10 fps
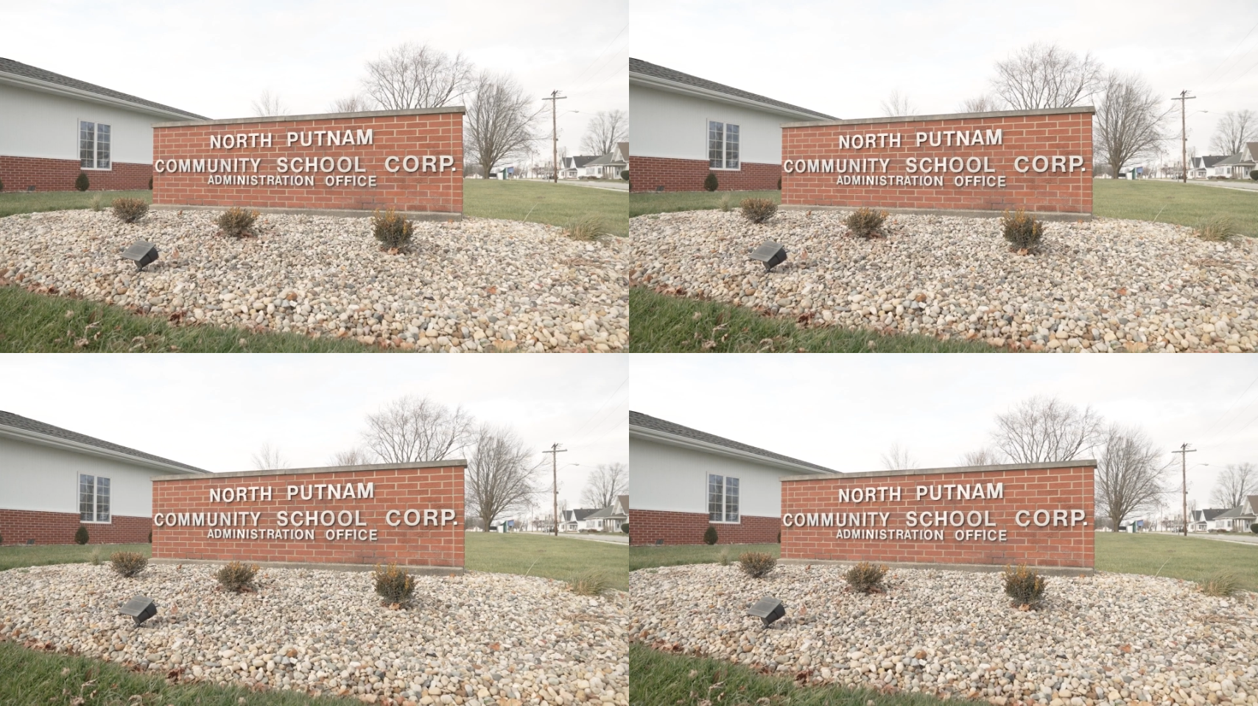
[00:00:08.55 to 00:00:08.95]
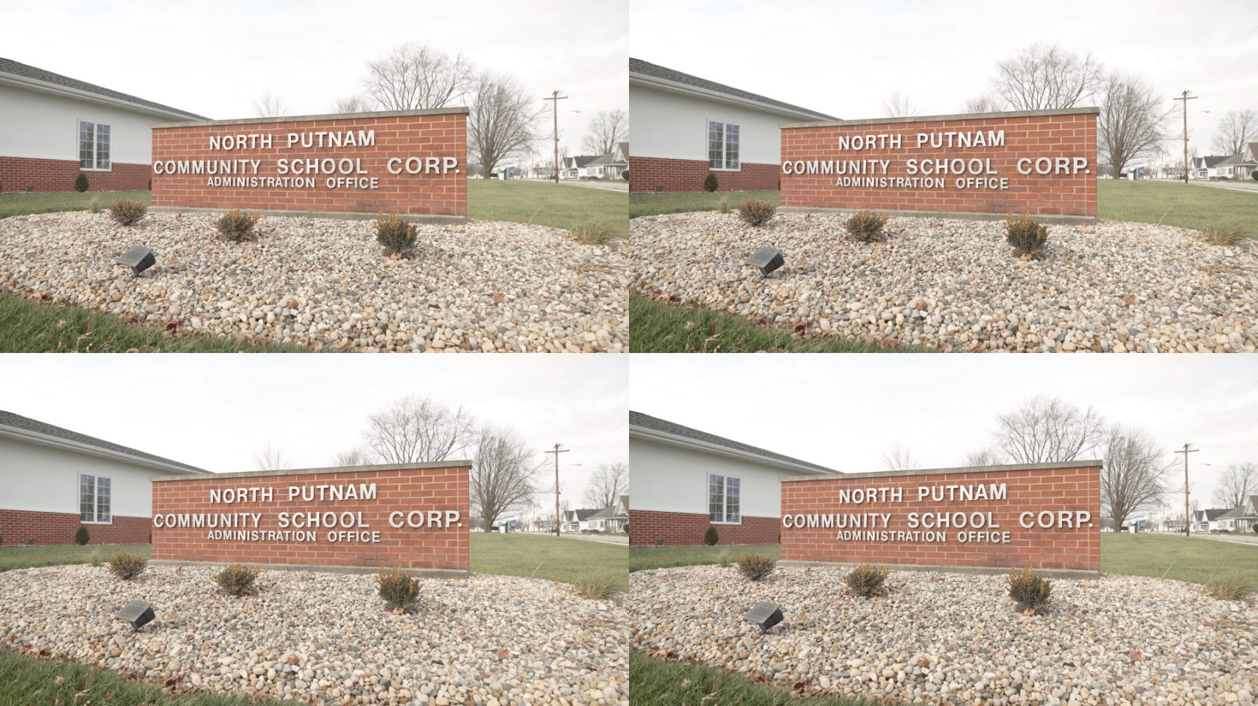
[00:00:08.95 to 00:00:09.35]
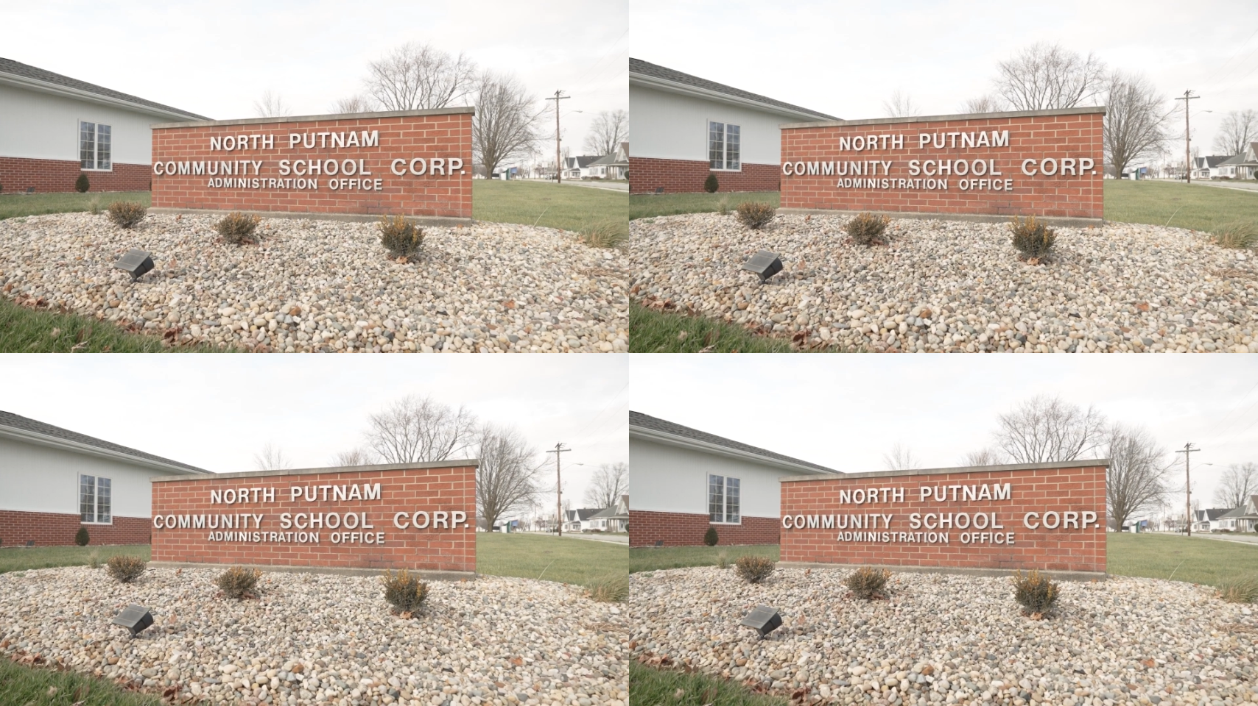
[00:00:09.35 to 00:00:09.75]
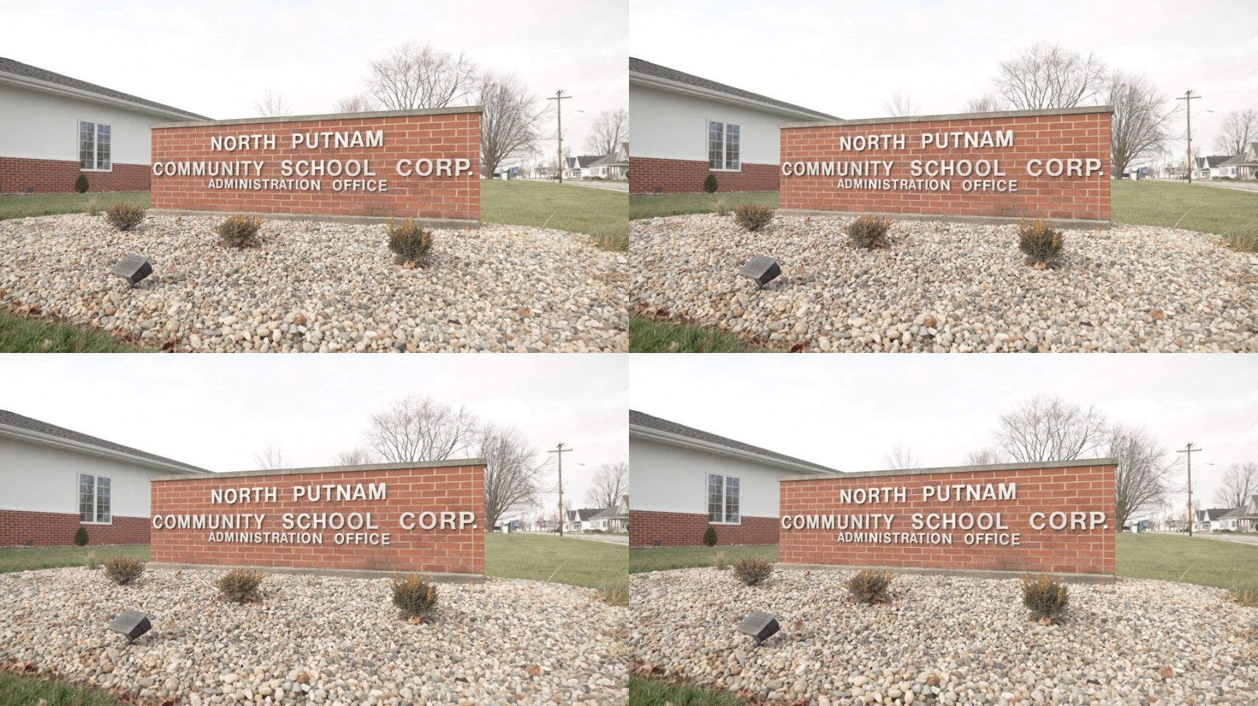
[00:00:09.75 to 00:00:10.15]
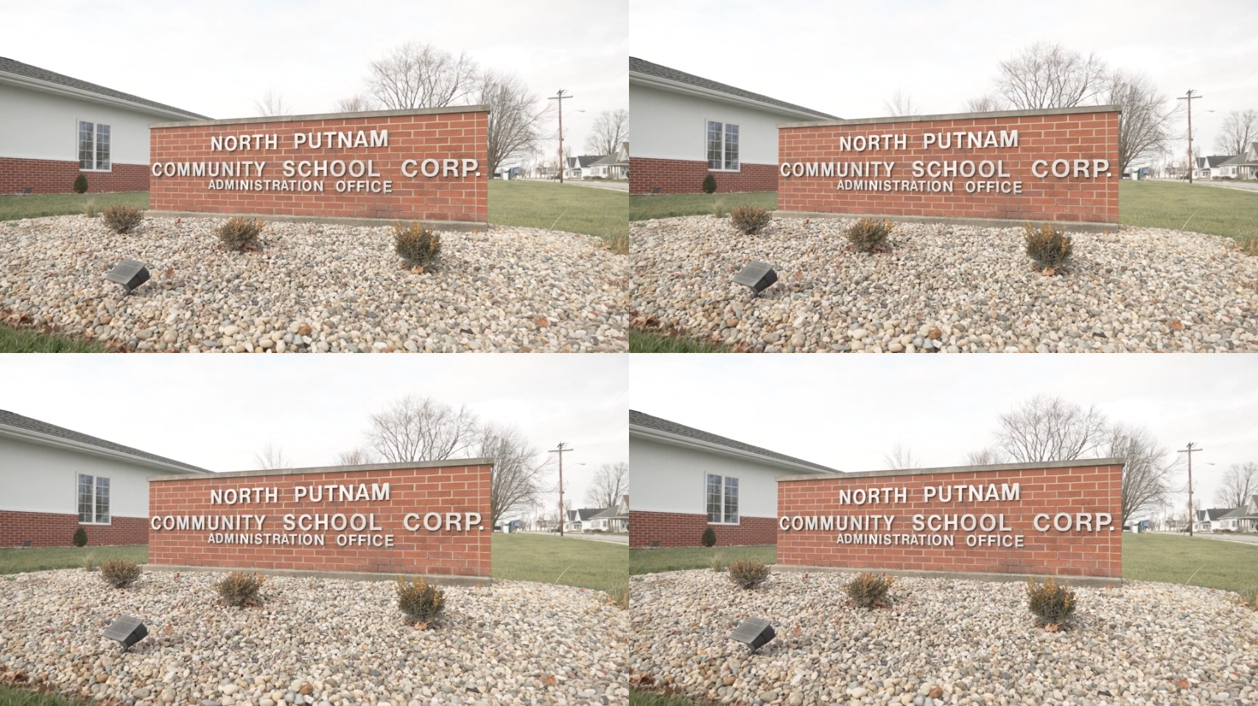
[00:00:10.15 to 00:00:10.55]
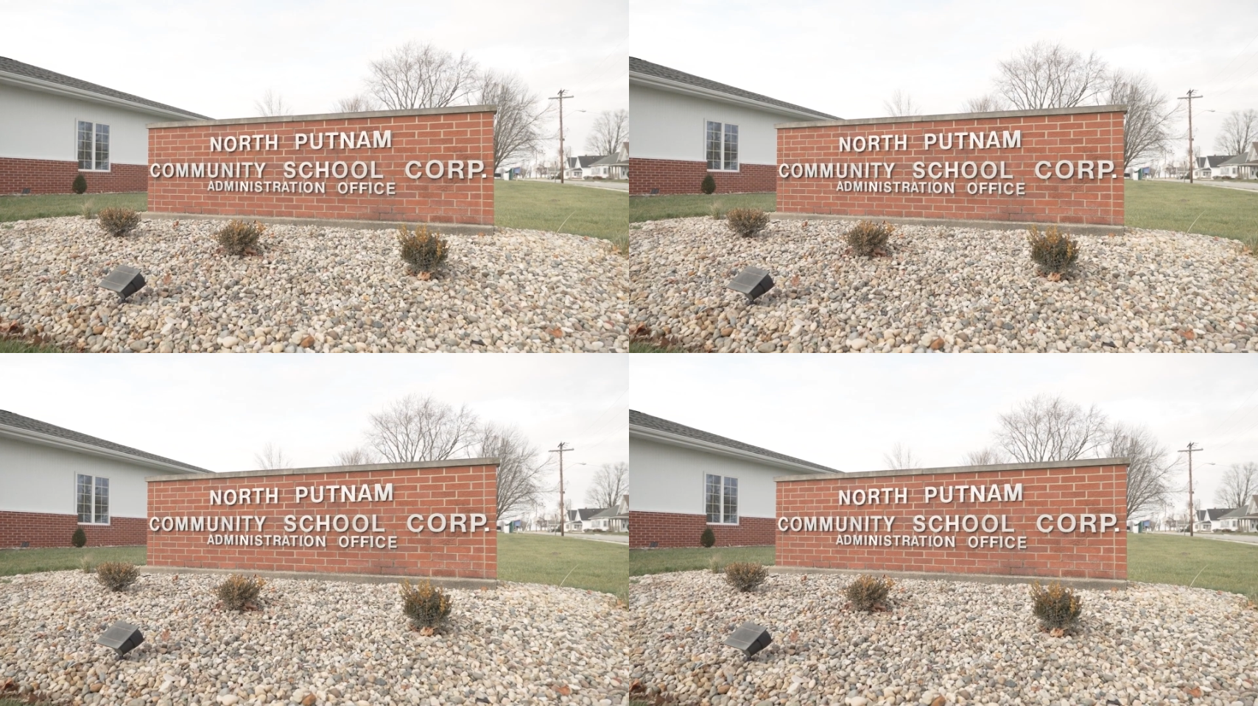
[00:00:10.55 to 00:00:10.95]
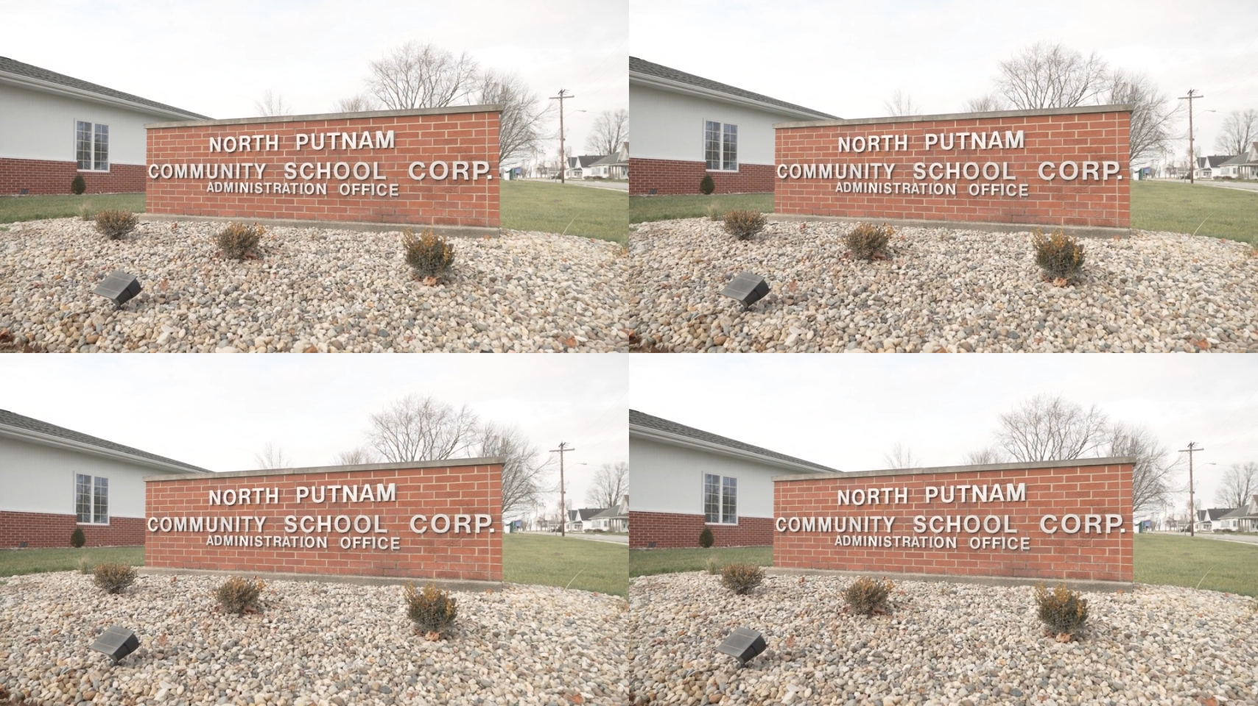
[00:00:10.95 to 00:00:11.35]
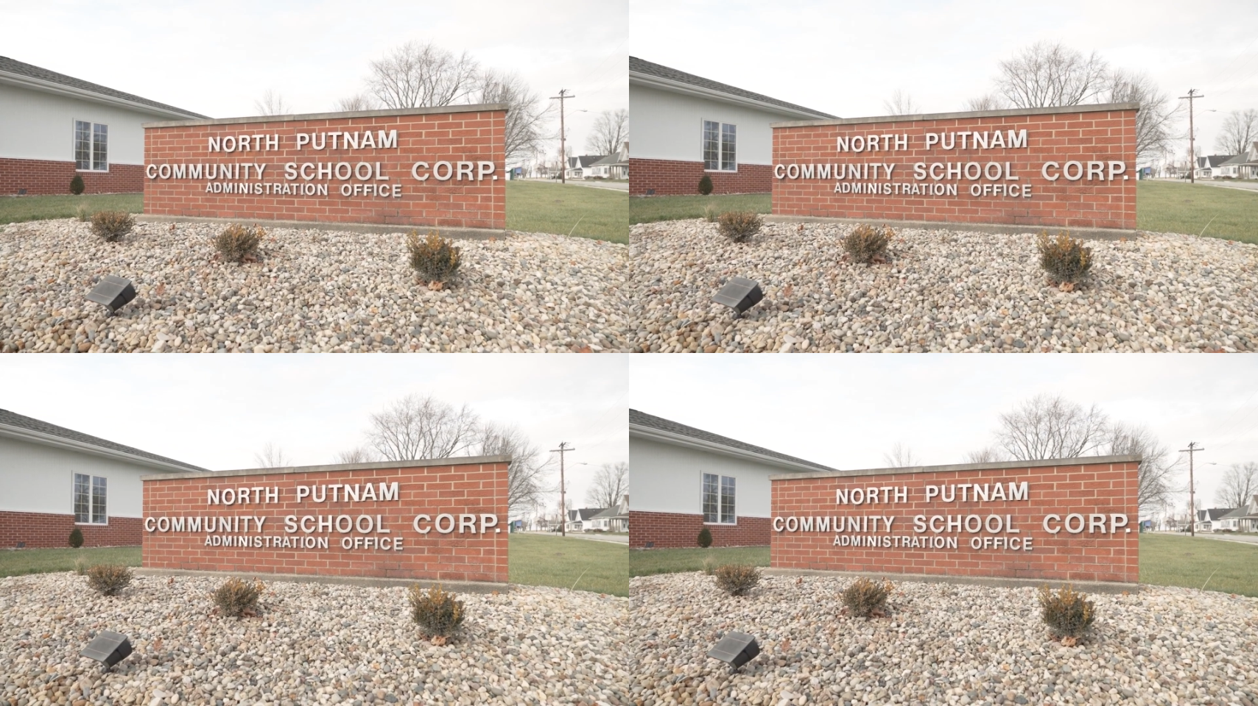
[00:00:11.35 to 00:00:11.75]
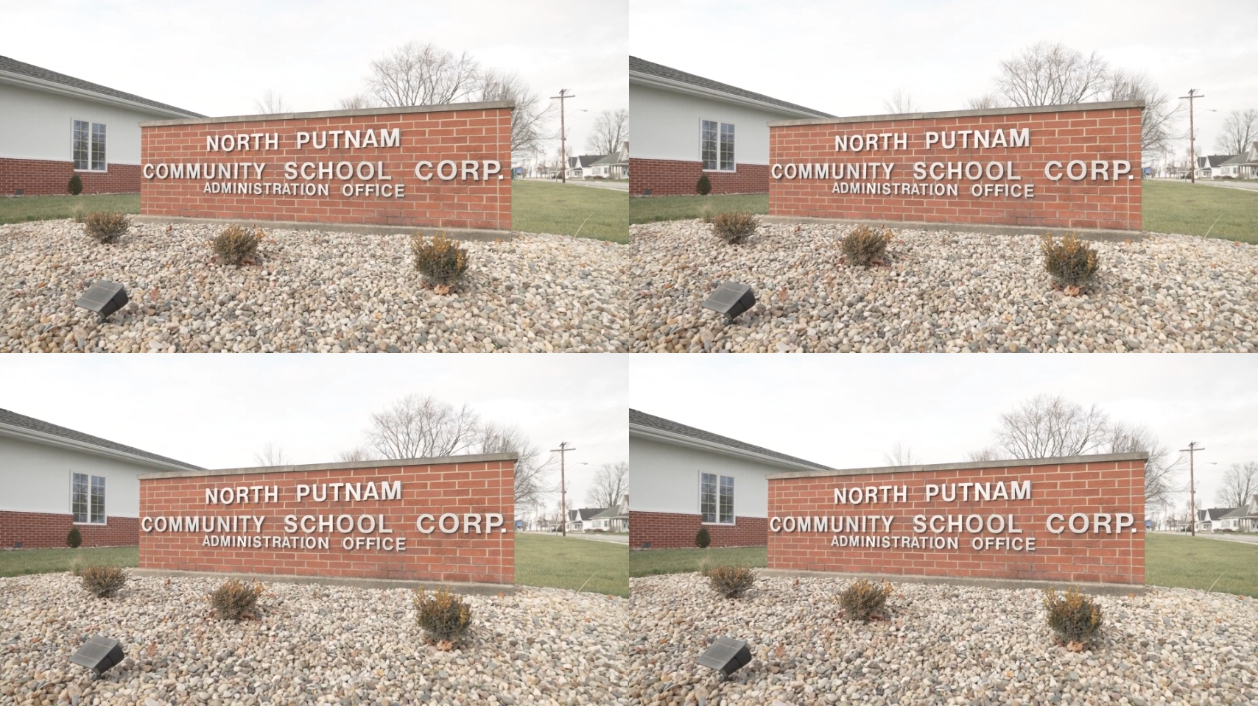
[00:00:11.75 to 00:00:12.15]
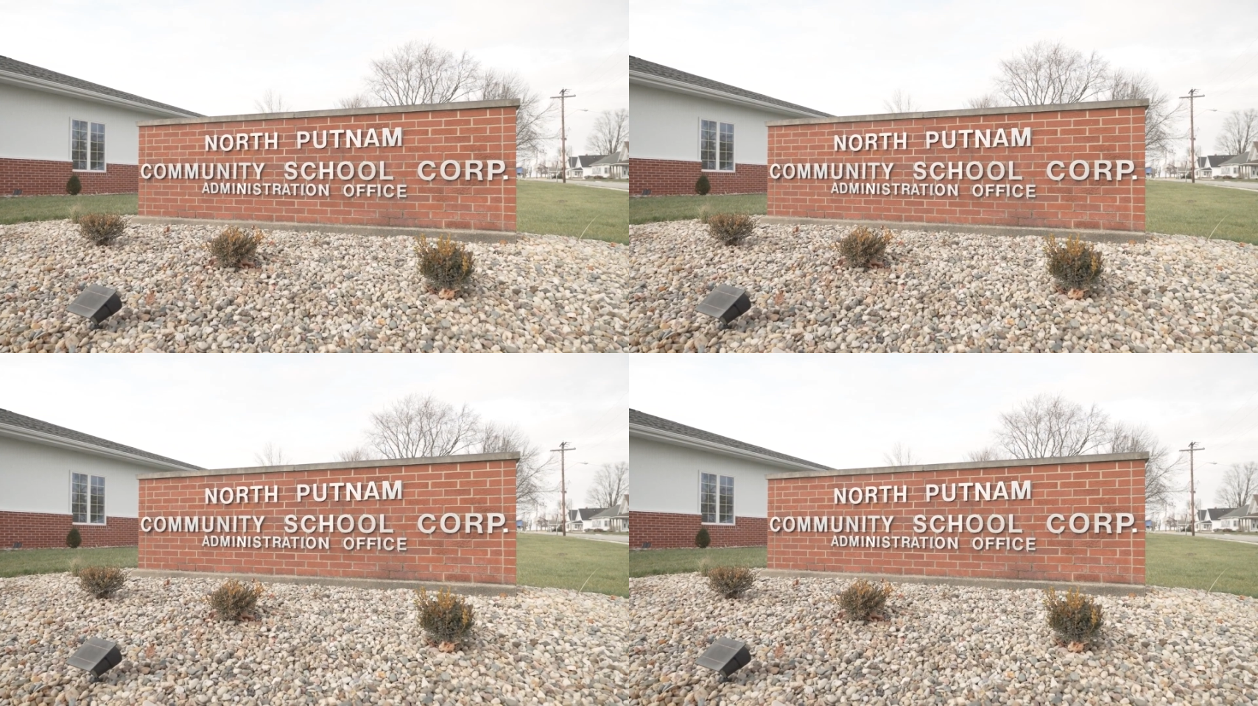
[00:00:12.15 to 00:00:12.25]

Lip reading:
No face is visible, so there are no lips to read.